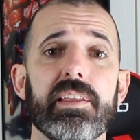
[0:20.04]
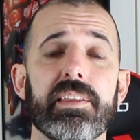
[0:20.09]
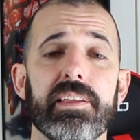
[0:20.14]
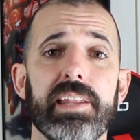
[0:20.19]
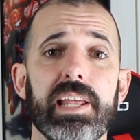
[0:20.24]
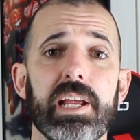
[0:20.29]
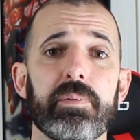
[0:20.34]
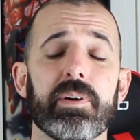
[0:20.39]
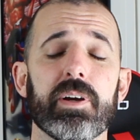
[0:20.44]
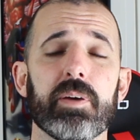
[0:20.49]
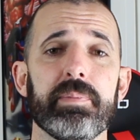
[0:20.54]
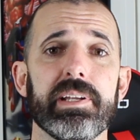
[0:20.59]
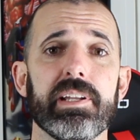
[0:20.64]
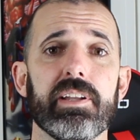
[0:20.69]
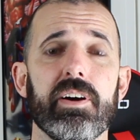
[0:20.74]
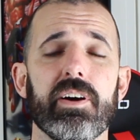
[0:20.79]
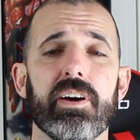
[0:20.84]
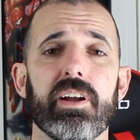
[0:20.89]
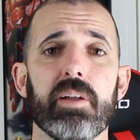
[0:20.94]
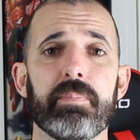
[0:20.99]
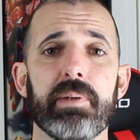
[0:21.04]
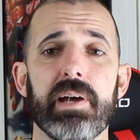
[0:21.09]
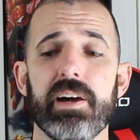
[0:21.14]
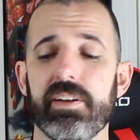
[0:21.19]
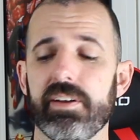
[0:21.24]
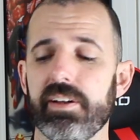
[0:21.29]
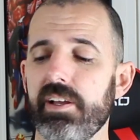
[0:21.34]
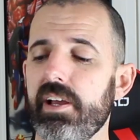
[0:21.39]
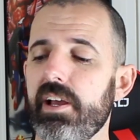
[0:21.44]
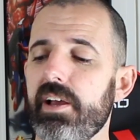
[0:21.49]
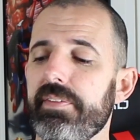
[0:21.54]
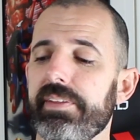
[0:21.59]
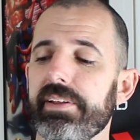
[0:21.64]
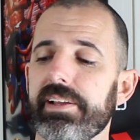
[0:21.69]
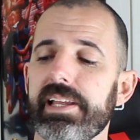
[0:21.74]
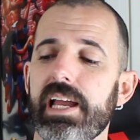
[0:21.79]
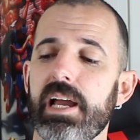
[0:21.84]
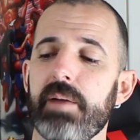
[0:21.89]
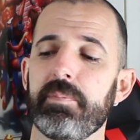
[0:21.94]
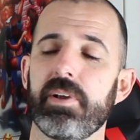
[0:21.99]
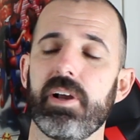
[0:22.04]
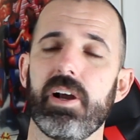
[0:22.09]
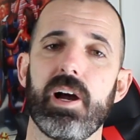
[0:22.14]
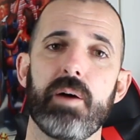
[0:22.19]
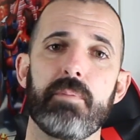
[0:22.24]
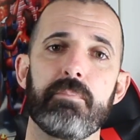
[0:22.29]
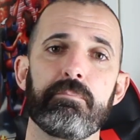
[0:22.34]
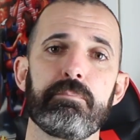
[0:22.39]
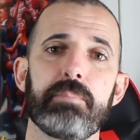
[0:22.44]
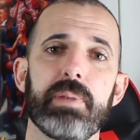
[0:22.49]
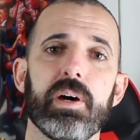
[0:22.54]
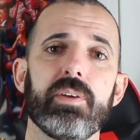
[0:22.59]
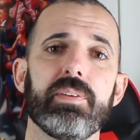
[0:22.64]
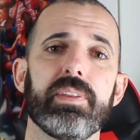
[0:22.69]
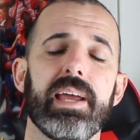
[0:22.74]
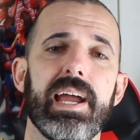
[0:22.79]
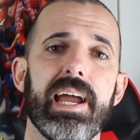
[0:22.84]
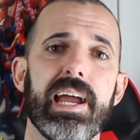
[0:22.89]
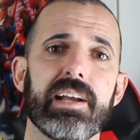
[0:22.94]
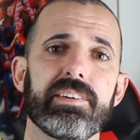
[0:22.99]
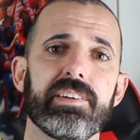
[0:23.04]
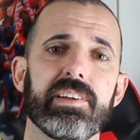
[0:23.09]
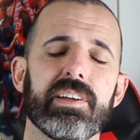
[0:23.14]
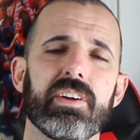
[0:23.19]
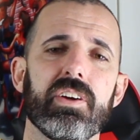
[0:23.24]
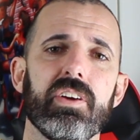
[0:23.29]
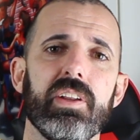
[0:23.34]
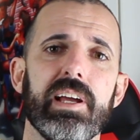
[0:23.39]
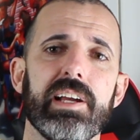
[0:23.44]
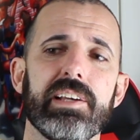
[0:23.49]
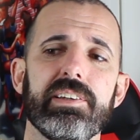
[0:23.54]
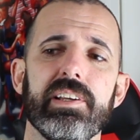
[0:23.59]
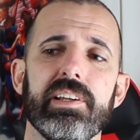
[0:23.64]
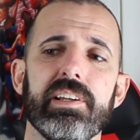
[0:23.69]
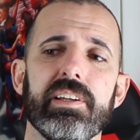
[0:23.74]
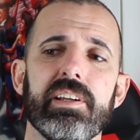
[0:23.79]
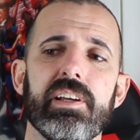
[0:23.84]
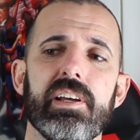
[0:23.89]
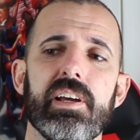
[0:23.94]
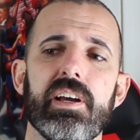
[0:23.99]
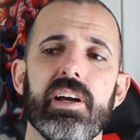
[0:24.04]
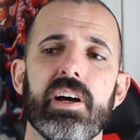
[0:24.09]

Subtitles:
Today we're going to be talking about the Capcom Belt-Action Collection.